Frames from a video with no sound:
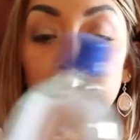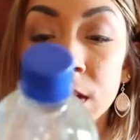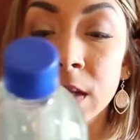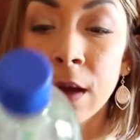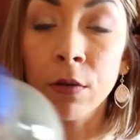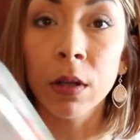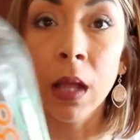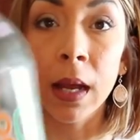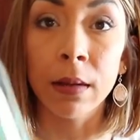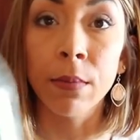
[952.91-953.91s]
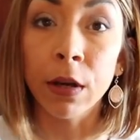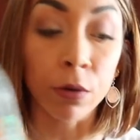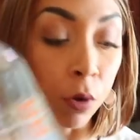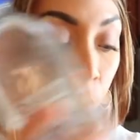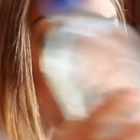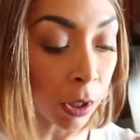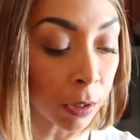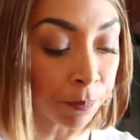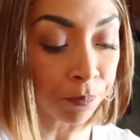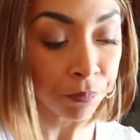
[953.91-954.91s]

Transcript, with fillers: this alkaline mineral water.